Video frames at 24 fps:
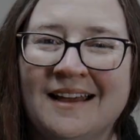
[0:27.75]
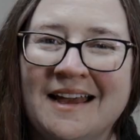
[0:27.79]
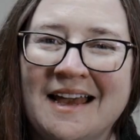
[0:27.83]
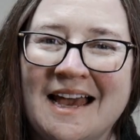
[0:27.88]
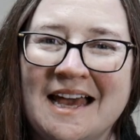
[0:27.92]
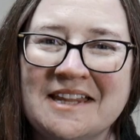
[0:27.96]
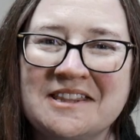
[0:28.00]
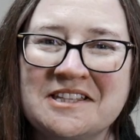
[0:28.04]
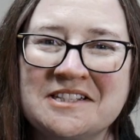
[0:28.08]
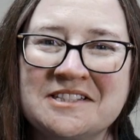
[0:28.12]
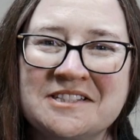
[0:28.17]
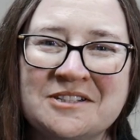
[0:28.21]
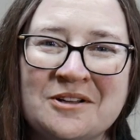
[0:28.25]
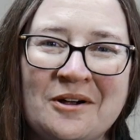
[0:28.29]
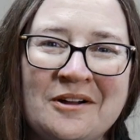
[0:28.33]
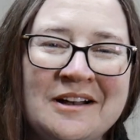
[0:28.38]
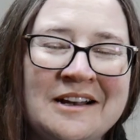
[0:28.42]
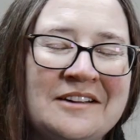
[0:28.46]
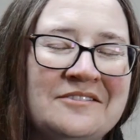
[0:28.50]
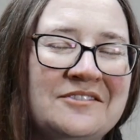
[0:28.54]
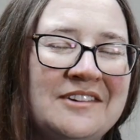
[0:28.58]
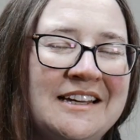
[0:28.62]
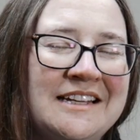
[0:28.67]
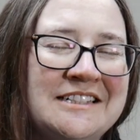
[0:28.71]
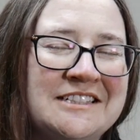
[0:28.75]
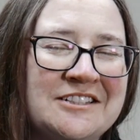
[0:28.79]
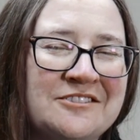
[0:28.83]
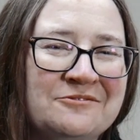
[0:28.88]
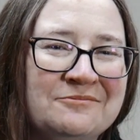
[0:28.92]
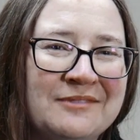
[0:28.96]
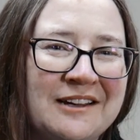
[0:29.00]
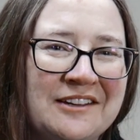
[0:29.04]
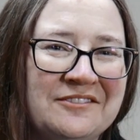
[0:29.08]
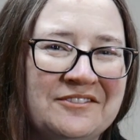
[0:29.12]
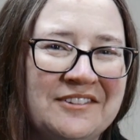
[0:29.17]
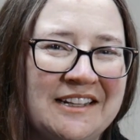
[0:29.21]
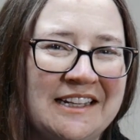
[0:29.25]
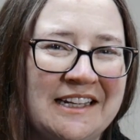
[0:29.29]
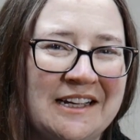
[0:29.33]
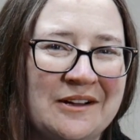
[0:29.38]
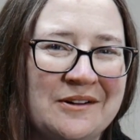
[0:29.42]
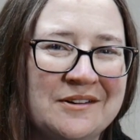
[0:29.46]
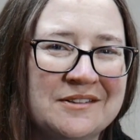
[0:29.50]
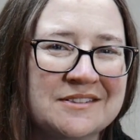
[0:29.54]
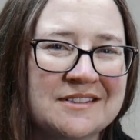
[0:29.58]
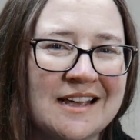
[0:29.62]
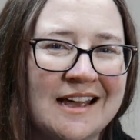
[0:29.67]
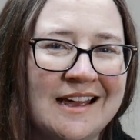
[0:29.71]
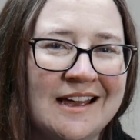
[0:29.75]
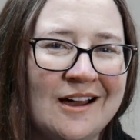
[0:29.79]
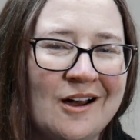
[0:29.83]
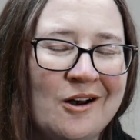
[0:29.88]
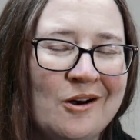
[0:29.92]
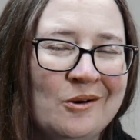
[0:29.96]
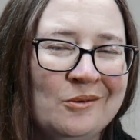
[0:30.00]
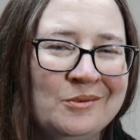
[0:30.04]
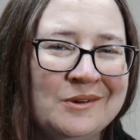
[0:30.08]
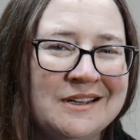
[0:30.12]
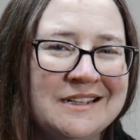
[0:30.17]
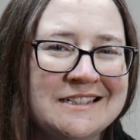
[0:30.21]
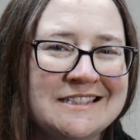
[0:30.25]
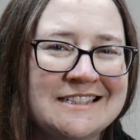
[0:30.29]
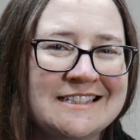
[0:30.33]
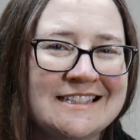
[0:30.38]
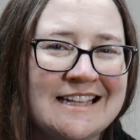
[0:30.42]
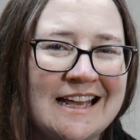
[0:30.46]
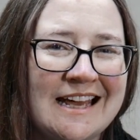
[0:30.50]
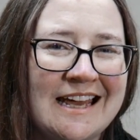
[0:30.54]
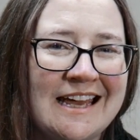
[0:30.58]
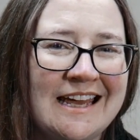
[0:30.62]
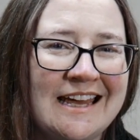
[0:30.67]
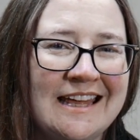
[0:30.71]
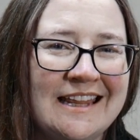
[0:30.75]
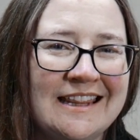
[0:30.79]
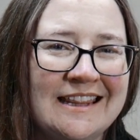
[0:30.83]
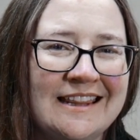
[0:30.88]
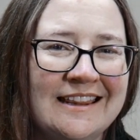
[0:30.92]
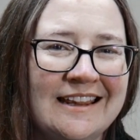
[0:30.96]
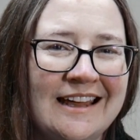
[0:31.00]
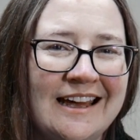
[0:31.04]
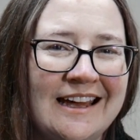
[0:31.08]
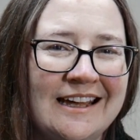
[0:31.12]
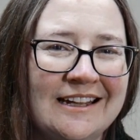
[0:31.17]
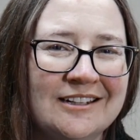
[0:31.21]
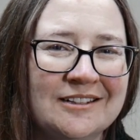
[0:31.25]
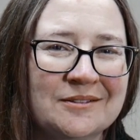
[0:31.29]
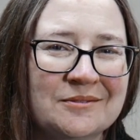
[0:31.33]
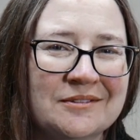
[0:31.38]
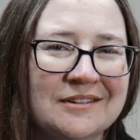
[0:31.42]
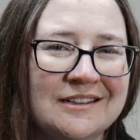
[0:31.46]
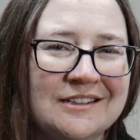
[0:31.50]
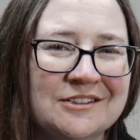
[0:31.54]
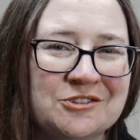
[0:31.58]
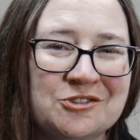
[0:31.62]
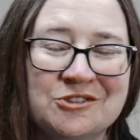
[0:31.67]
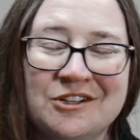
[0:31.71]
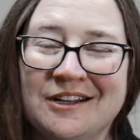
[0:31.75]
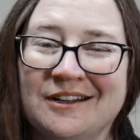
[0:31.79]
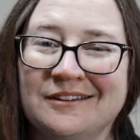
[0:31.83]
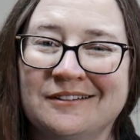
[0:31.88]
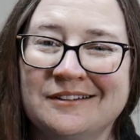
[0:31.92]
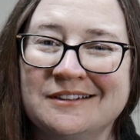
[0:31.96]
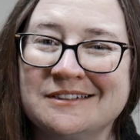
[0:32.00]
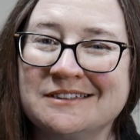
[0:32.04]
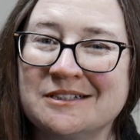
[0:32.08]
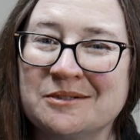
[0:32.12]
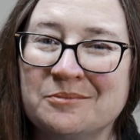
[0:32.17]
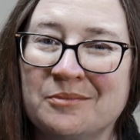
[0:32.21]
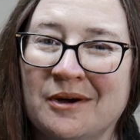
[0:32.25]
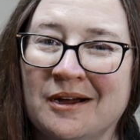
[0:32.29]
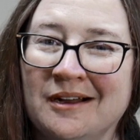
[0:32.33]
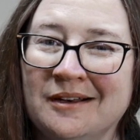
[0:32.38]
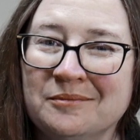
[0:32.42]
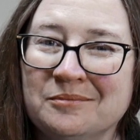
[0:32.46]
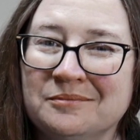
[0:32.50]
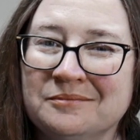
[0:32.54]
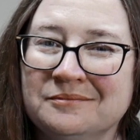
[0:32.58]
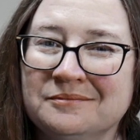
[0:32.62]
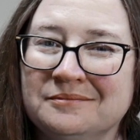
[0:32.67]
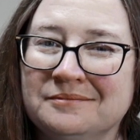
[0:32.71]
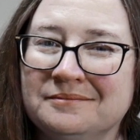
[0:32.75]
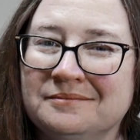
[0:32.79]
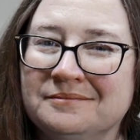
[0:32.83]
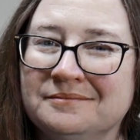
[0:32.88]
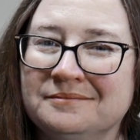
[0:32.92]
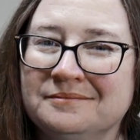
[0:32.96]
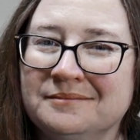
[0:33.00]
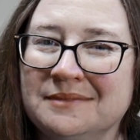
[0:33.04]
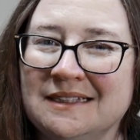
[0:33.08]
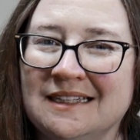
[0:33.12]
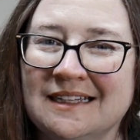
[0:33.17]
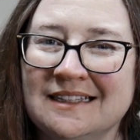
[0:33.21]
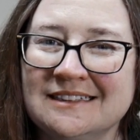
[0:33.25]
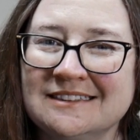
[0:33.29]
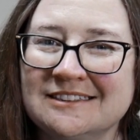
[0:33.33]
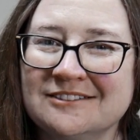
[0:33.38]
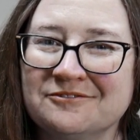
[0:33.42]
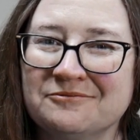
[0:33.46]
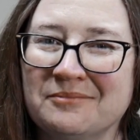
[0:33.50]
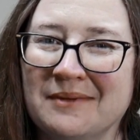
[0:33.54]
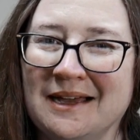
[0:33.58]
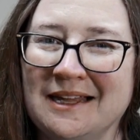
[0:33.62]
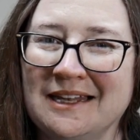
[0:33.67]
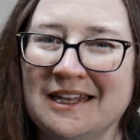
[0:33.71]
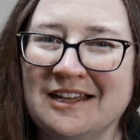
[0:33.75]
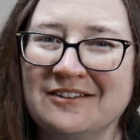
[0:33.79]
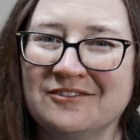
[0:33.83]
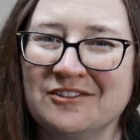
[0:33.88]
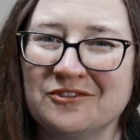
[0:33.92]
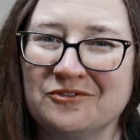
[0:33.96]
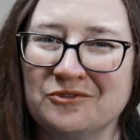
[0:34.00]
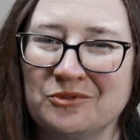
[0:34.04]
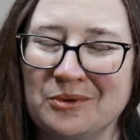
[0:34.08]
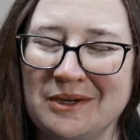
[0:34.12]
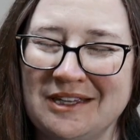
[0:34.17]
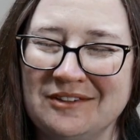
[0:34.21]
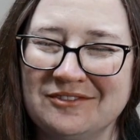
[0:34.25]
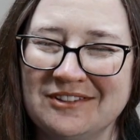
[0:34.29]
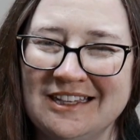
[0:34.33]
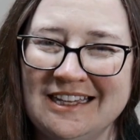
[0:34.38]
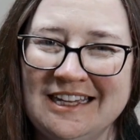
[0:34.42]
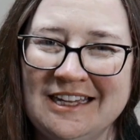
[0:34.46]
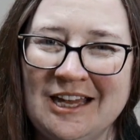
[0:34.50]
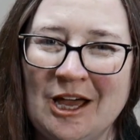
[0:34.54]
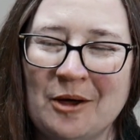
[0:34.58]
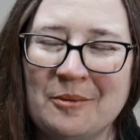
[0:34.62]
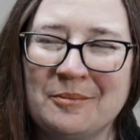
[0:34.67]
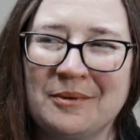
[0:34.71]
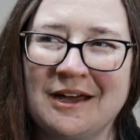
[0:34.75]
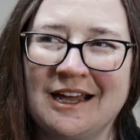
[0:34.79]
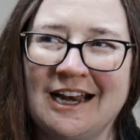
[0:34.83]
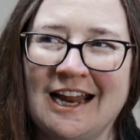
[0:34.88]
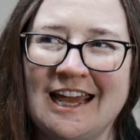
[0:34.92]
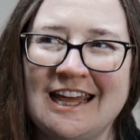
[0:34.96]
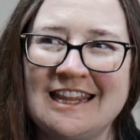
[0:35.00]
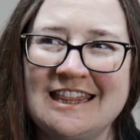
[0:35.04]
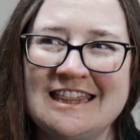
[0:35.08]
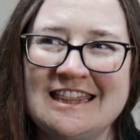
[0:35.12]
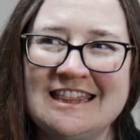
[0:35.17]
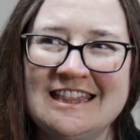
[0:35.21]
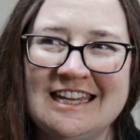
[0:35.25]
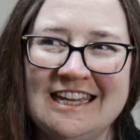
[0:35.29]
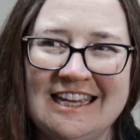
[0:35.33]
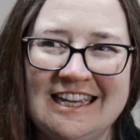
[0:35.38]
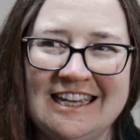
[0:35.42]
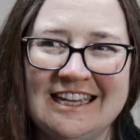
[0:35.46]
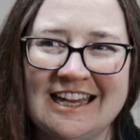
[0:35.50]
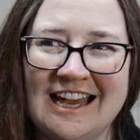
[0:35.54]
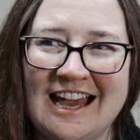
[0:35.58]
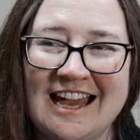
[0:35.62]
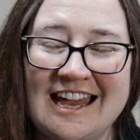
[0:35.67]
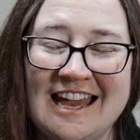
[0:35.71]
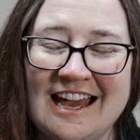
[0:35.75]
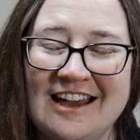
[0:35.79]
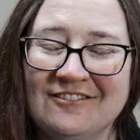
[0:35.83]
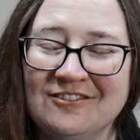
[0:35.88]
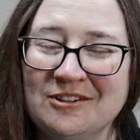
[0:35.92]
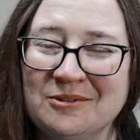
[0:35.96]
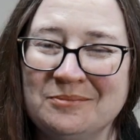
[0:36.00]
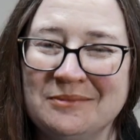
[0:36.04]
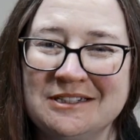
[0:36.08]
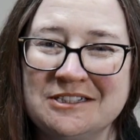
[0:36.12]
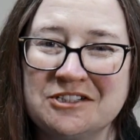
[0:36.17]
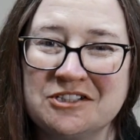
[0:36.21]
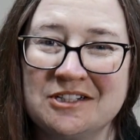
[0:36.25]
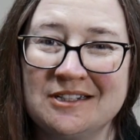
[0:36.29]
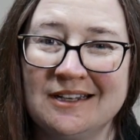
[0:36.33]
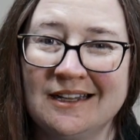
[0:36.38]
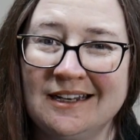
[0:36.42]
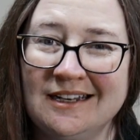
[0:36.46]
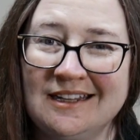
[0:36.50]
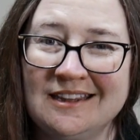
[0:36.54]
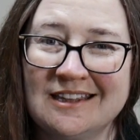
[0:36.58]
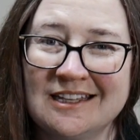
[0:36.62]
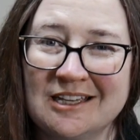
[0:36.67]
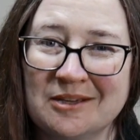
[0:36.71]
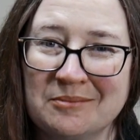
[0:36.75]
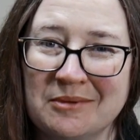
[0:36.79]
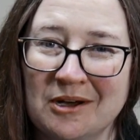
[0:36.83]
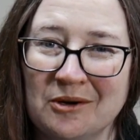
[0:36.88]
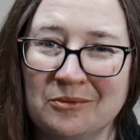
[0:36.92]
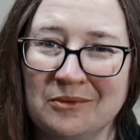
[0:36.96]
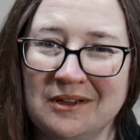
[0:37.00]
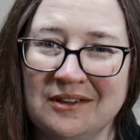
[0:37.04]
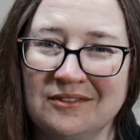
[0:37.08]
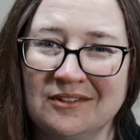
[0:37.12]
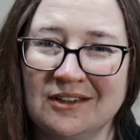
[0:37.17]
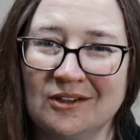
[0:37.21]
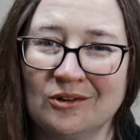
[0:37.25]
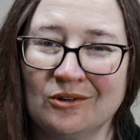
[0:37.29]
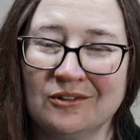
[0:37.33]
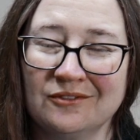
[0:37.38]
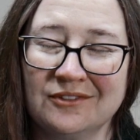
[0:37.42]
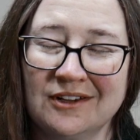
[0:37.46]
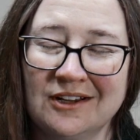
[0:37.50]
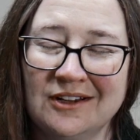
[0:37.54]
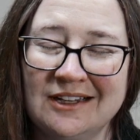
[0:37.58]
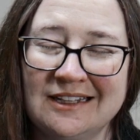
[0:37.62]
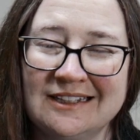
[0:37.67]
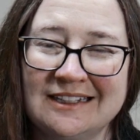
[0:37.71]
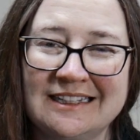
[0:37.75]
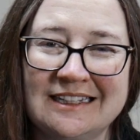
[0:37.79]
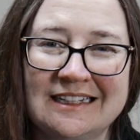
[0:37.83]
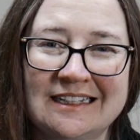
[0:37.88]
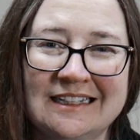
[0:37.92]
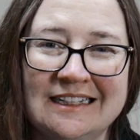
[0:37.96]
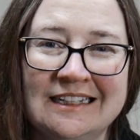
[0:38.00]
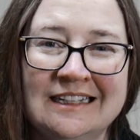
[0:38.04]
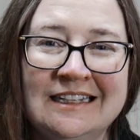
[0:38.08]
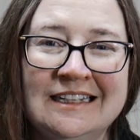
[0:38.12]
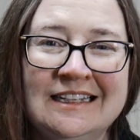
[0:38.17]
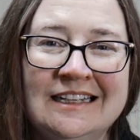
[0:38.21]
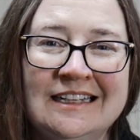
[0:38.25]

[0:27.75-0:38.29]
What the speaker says: At the start of each of my videos, I always say that this channel is in part because of my love of weaving, but I think I haven't mentioned anything about weaving, or very little,